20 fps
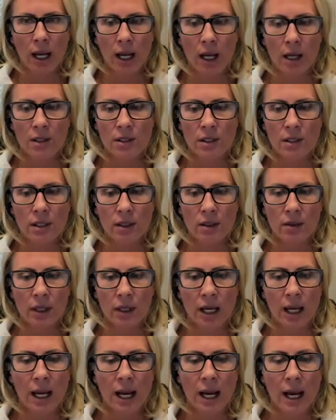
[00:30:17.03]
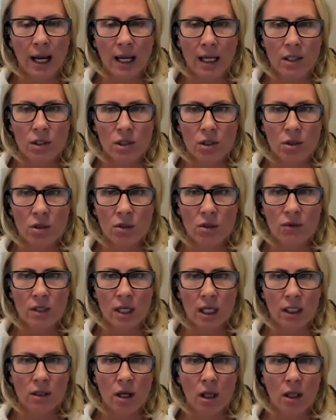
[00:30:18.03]
has the highest use of
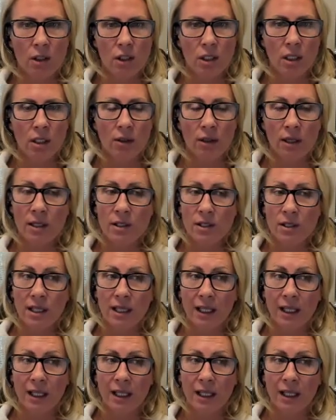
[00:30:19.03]
technology there is.